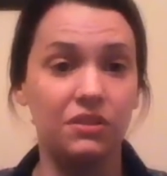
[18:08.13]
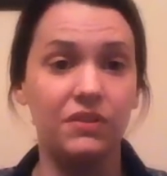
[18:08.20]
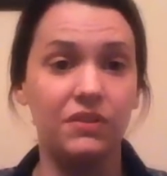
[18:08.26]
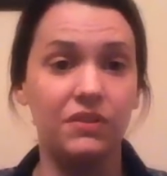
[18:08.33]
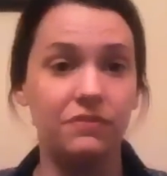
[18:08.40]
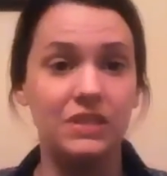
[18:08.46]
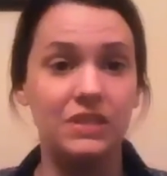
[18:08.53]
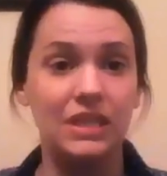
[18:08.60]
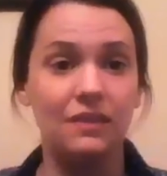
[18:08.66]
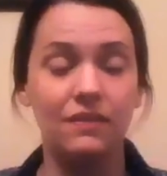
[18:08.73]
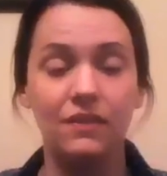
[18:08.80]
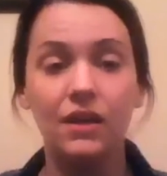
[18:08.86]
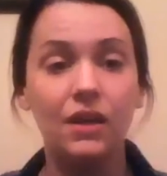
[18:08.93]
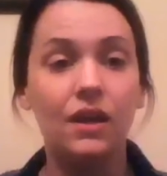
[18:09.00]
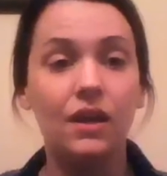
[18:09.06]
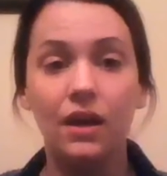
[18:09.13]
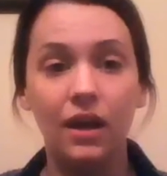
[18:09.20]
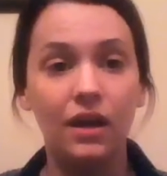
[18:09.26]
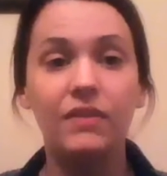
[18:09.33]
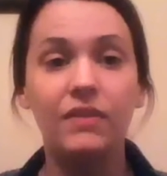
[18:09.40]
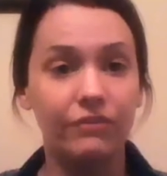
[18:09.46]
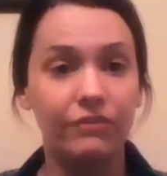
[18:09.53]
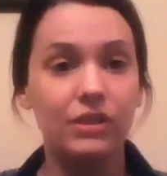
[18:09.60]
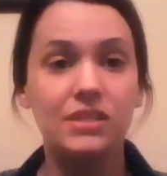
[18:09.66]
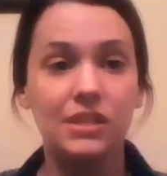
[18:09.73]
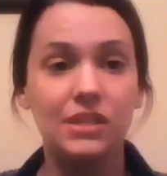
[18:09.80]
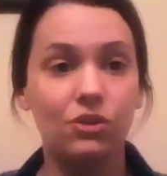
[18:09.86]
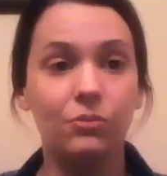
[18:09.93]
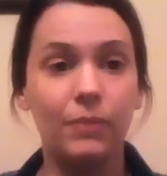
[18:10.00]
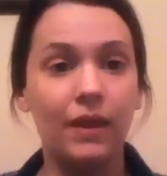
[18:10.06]
15th of every
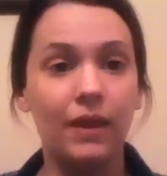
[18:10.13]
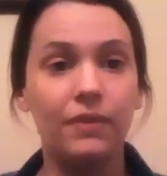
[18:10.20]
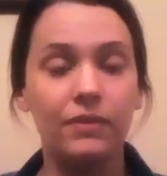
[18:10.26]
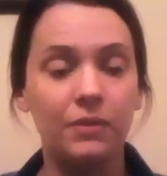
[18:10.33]
single month.